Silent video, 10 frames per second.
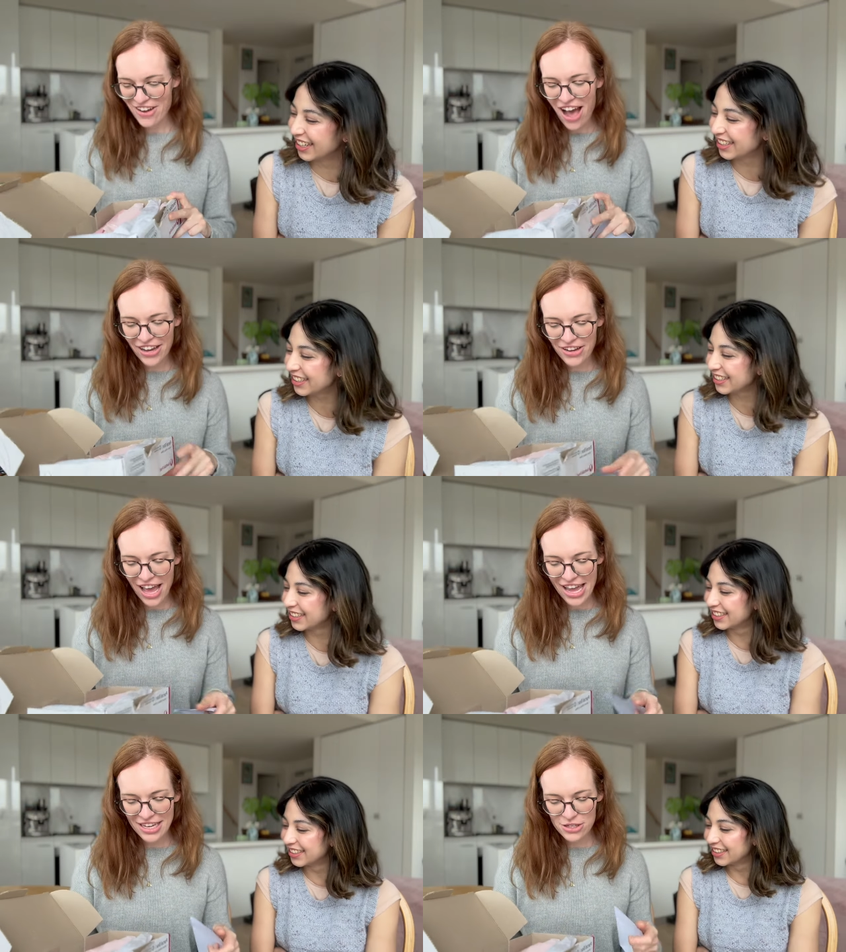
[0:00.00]
Speaker 1: I got
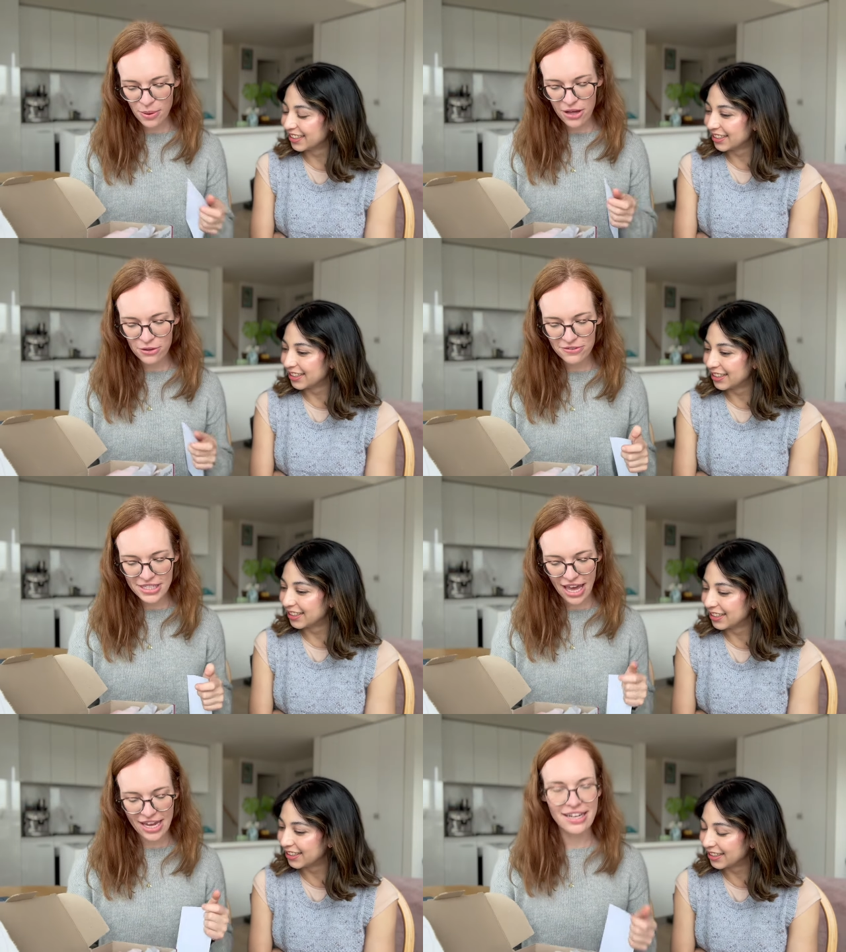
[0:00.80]
a 12
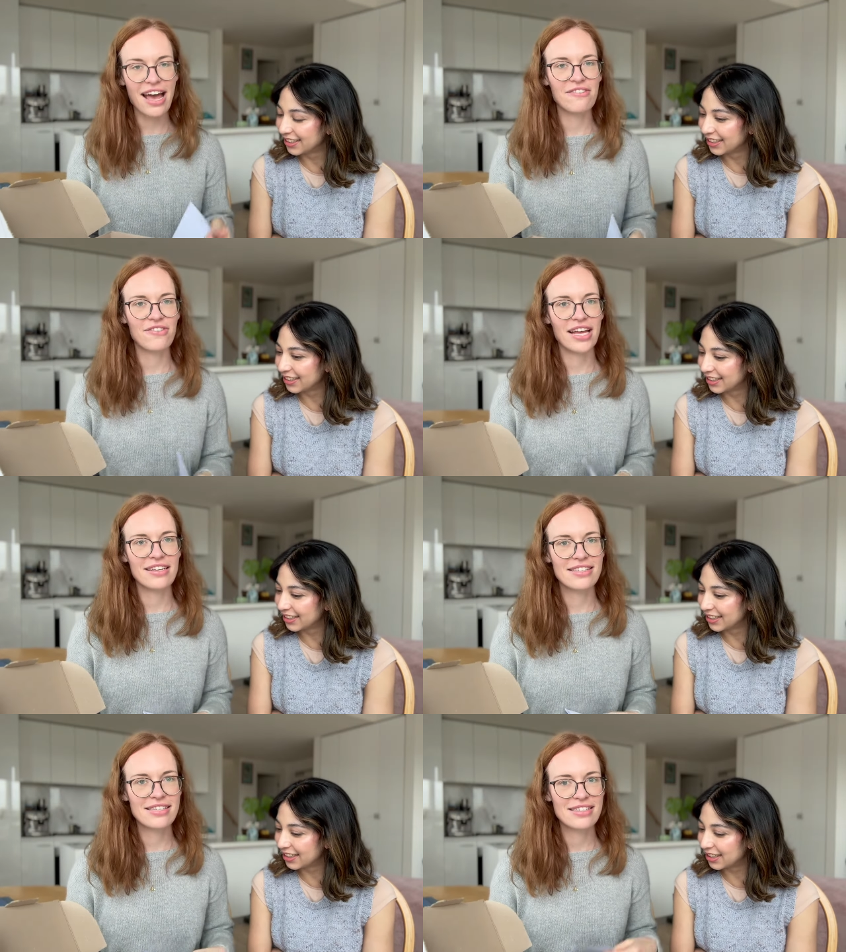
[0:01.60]
skein
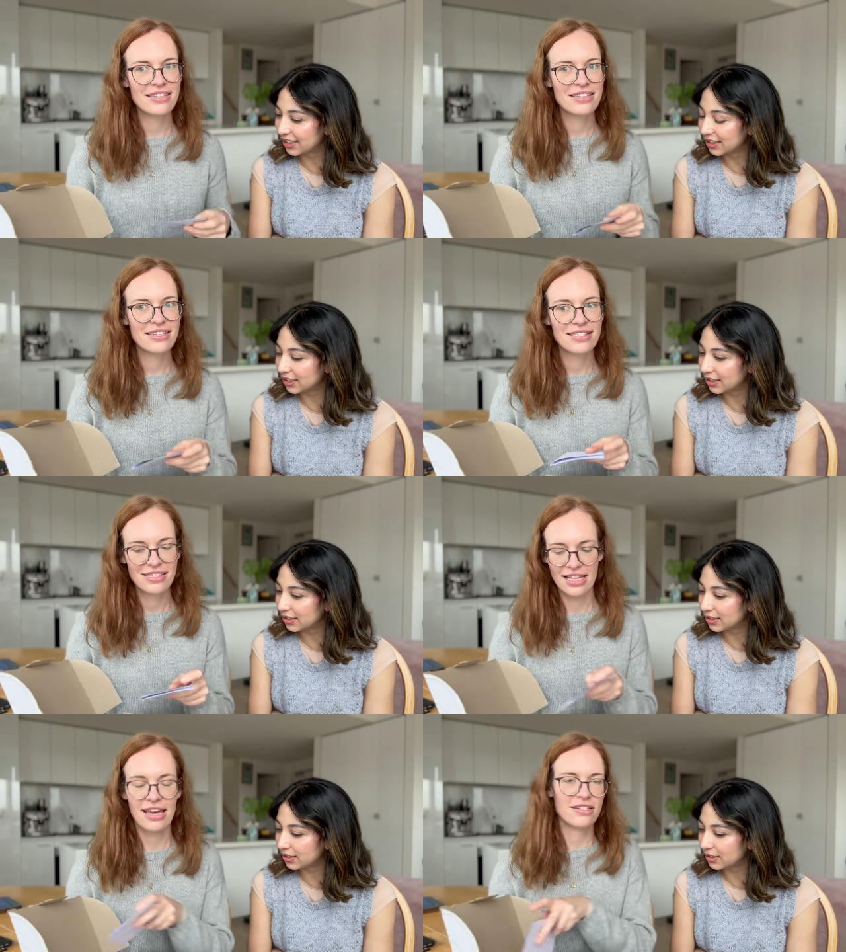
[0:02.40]
advent
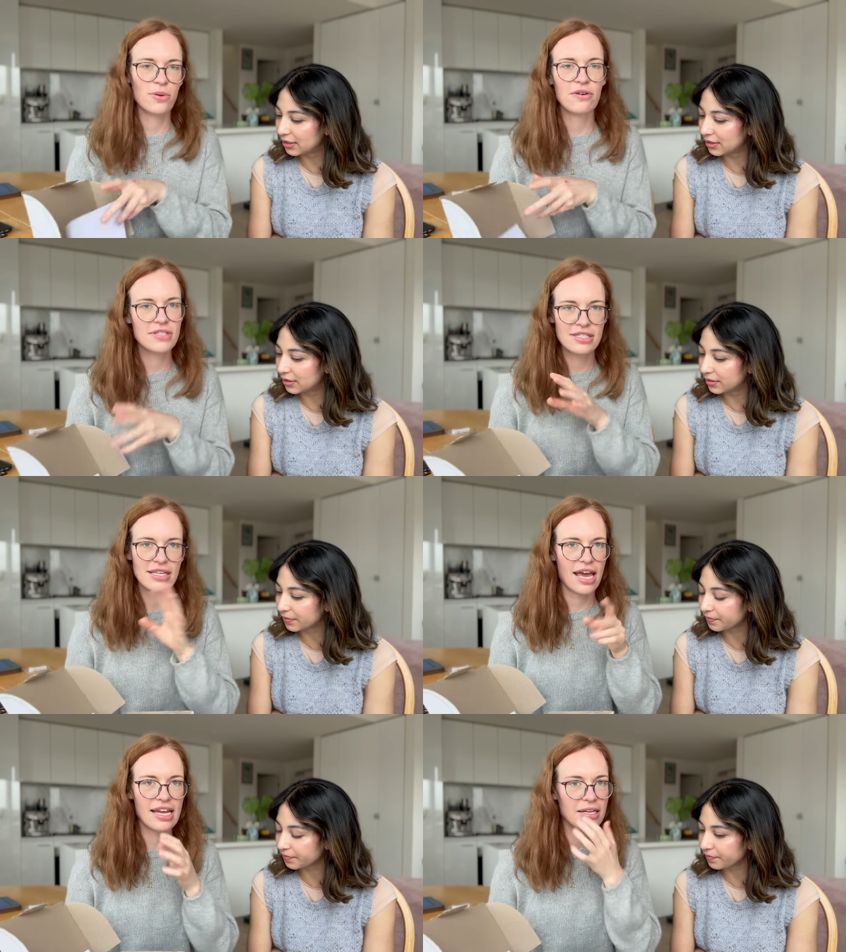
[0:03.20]
like the 12
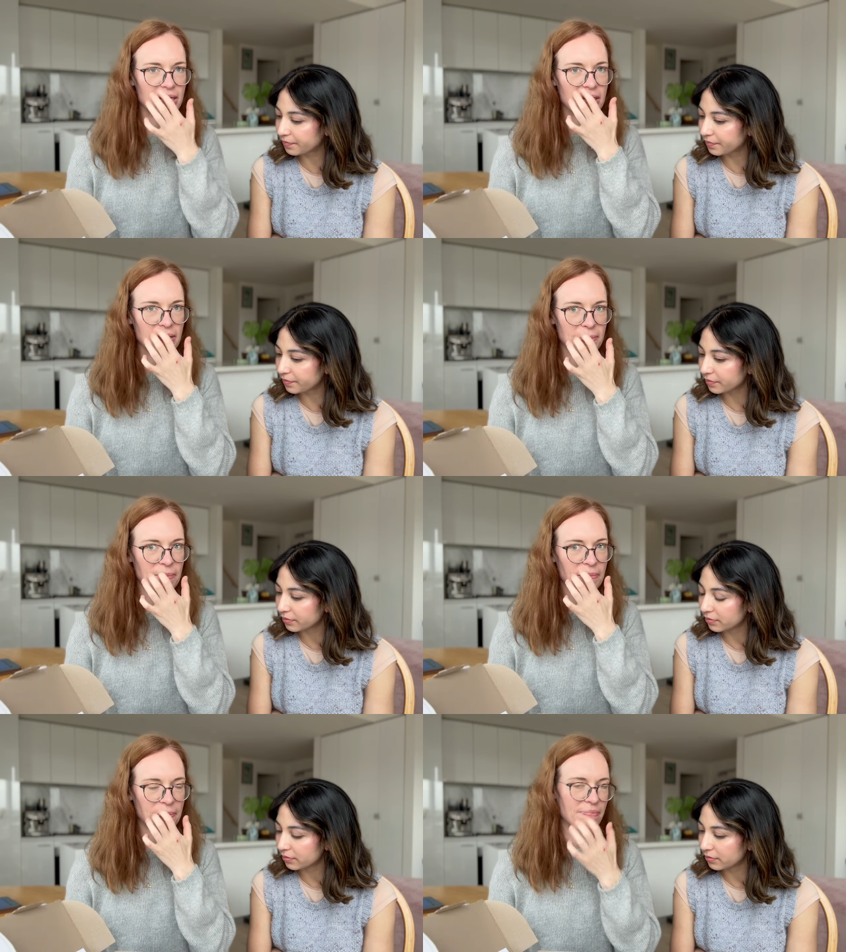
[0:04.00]
skein
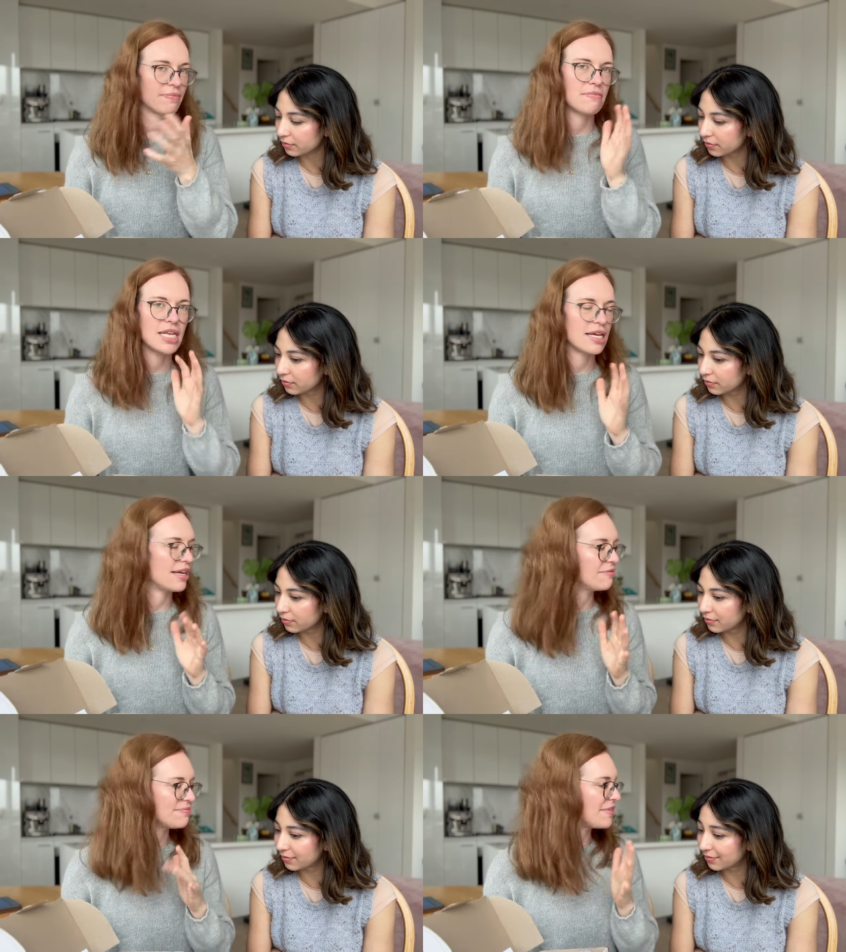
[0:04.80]

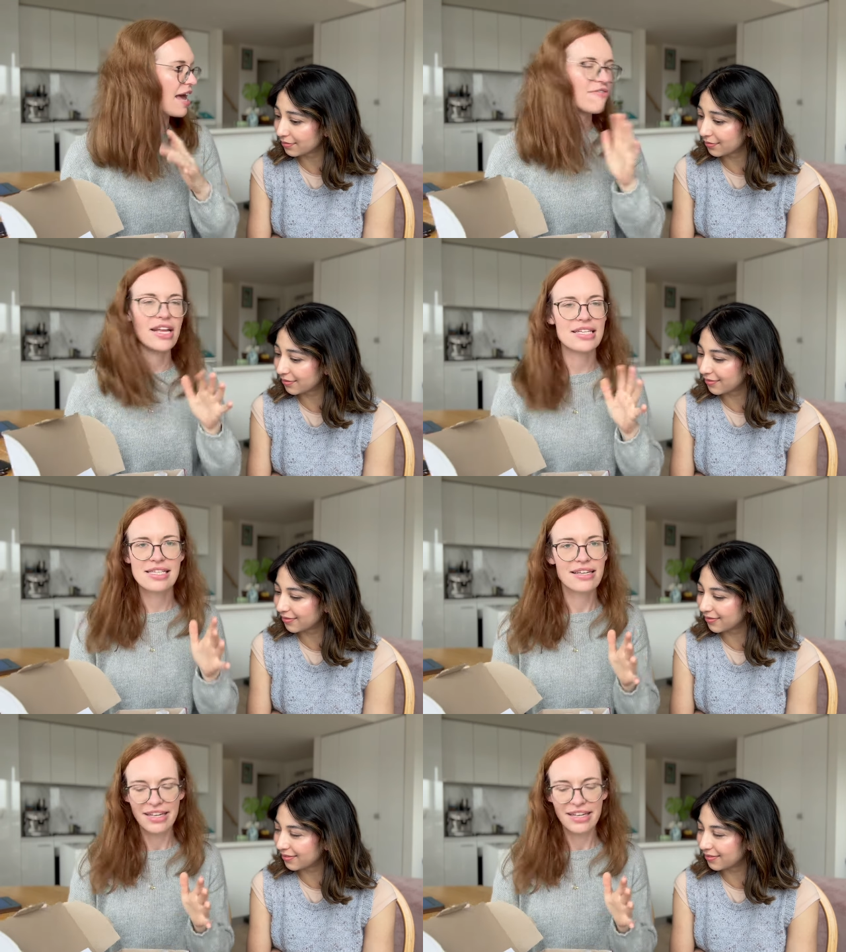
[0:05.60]
mini advent